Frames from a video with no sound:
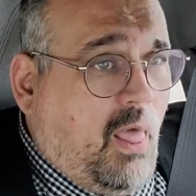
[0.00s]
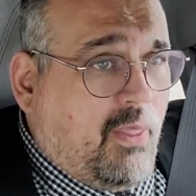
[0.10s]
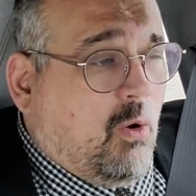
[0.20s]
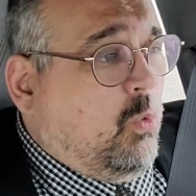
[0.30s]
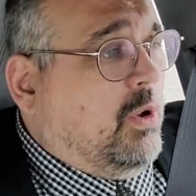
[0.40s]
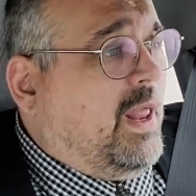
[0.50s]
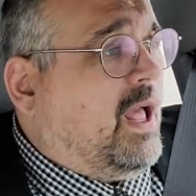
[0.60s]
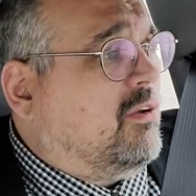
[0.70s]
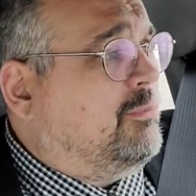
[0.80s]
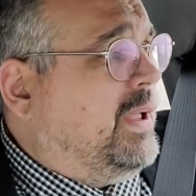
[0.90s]
There would
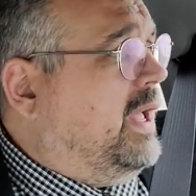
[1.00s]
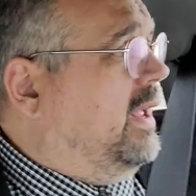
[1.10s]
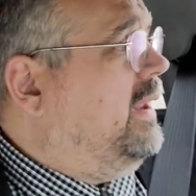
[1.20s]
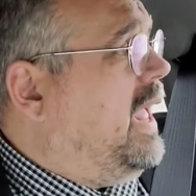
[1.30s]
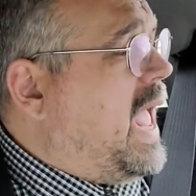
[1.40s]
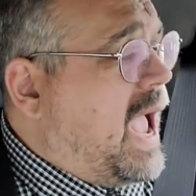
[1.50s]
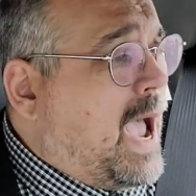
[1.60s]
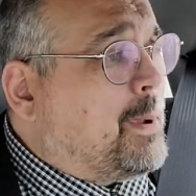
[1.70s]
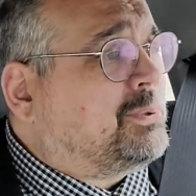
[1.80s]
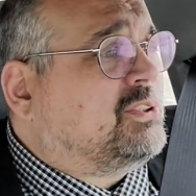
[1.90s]
have been
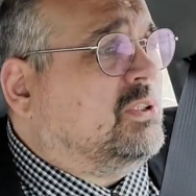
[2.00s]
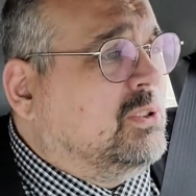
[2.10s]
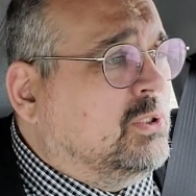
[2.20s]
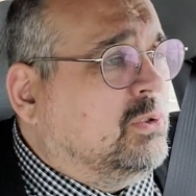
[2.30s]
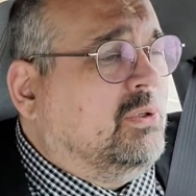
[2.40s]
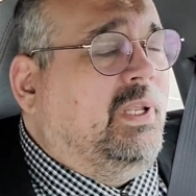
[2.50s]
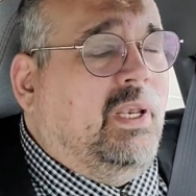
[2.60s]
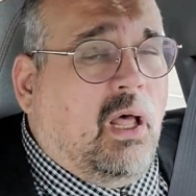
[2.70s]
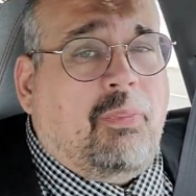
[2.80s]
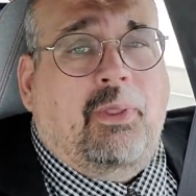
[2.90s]
absolutely
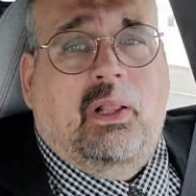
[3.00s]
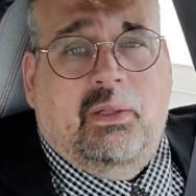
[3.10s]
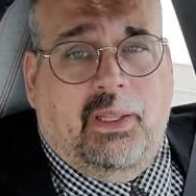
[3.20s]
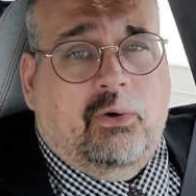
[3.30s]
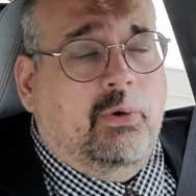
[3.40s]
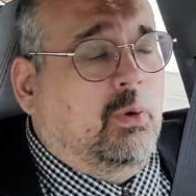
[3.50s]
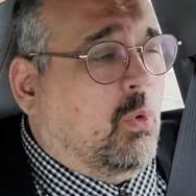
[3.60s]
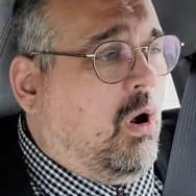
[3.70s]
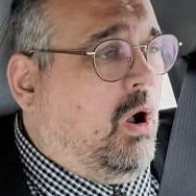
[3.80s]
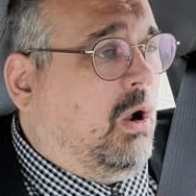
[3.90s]
nothing legally
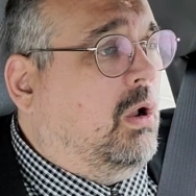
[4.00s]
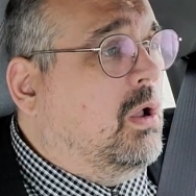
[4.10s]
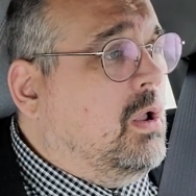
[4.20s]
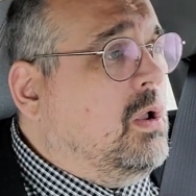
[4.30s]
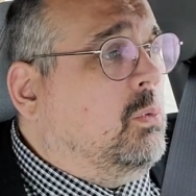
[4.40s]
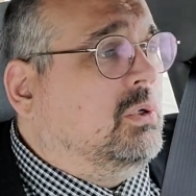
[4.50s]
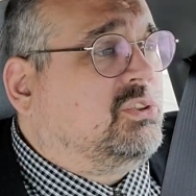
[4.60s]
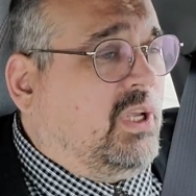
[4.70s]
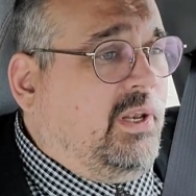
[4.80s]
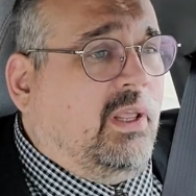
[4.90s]
wrong with
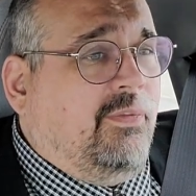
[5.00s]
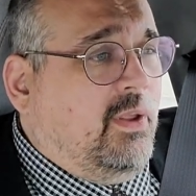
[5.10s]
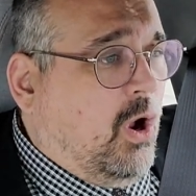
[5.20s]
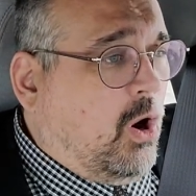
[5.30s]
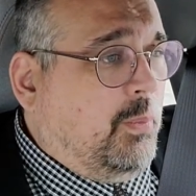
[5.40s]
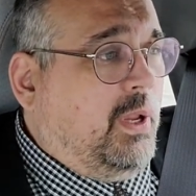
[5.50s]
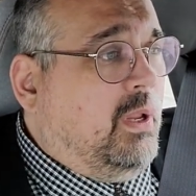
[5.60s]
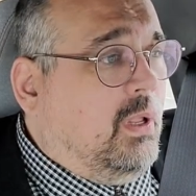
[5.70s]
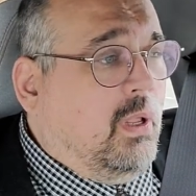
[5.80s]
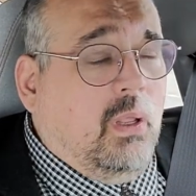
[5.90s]
sending in the
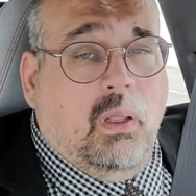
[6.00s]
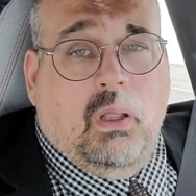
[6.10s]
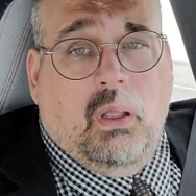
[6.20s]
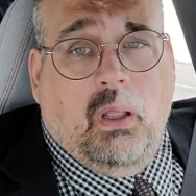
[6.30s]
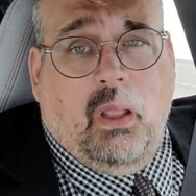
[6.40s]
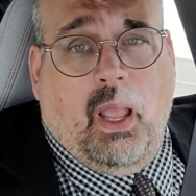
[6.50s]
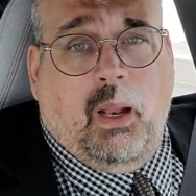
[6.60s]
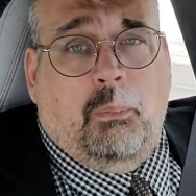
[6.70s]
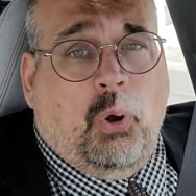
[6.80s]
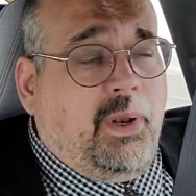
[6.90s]
army
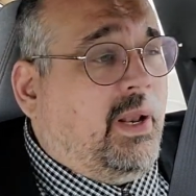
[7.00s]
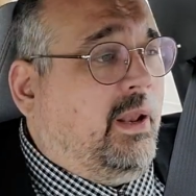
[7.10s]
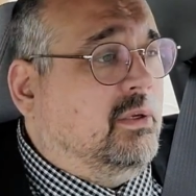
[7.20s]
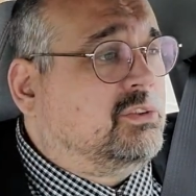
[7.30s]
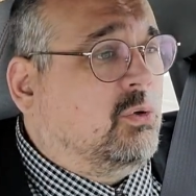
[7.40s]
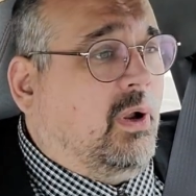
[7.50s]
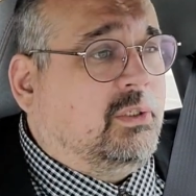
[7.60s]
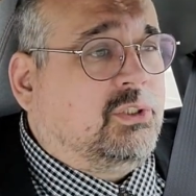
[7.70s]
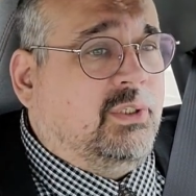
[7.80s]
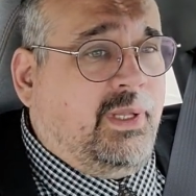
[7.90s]
and putting that
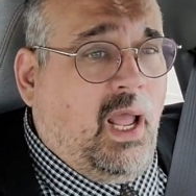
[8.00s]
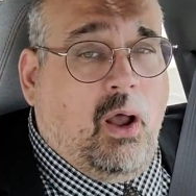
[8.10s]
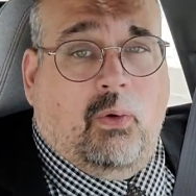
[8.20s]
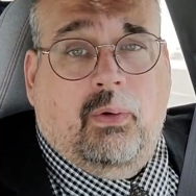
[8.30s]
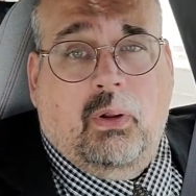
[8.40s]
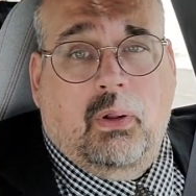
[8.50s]
insurrection down